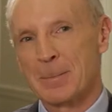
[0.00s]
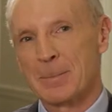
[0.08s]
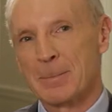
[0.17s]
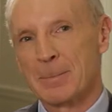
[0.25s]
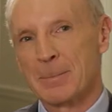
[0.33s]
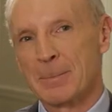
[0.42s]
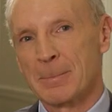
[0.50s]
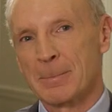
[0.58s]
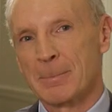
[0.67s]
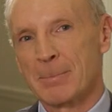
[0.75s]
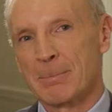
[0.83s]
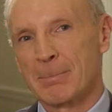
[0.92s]

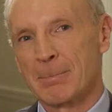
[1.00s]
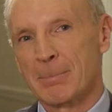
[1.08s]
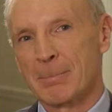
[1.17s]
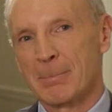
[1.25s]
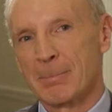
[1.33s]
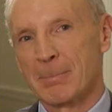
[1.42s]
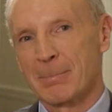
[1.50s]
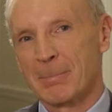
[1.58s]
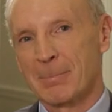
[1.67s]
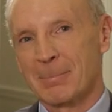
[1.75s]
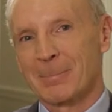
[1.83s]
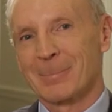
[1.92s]

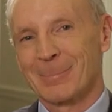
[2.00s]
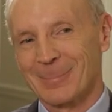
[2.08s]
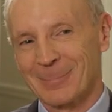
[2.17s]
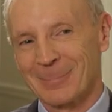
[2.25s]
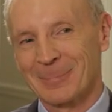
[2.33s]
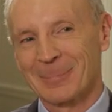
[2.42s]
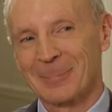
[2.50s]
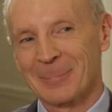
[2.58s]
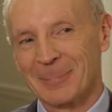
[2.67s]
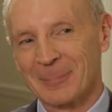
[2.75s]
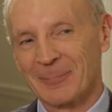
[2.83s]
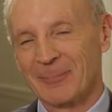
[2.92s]

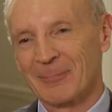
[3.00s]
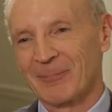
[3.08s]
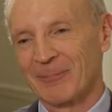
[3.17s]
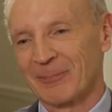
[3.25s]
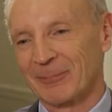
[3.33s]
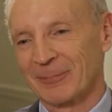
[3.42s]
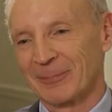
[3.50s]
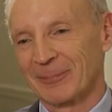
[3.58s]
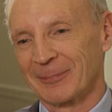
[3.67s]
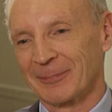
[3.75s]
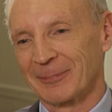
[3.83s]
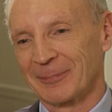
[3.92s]

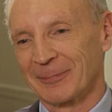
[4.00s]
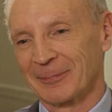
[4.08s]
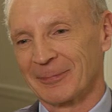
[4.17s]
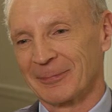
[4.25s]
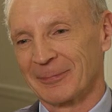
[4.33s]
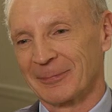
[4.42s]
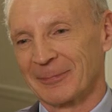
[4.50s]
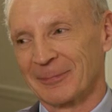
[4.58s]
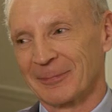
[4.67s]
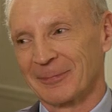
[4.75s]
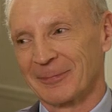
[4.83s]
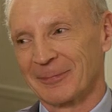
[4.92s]

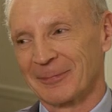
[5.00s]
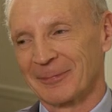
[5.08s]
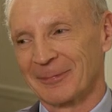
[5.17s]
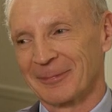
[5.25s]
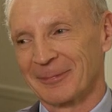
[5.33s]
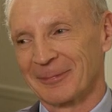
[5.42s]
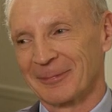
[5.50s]
[no speech]